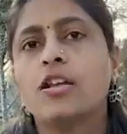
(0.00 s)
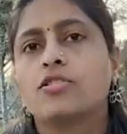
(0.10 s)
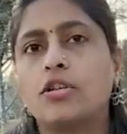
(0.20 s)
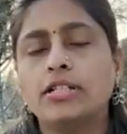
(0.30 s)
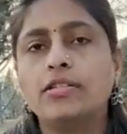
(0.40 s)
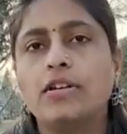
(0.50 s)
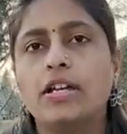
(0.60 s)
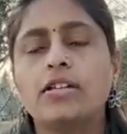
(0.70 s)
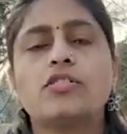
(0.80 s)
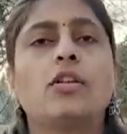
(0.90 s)
So
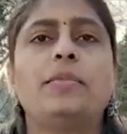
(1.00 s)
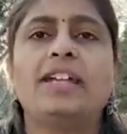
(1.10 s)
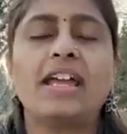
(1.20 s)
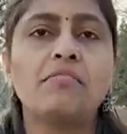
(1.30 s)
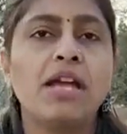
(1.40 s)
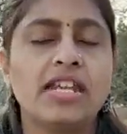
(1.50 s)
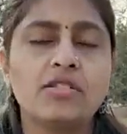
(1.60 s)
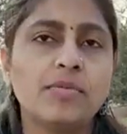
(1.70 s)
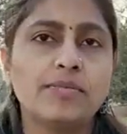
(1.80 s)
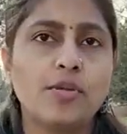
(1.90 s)
adruvalaga solpa time management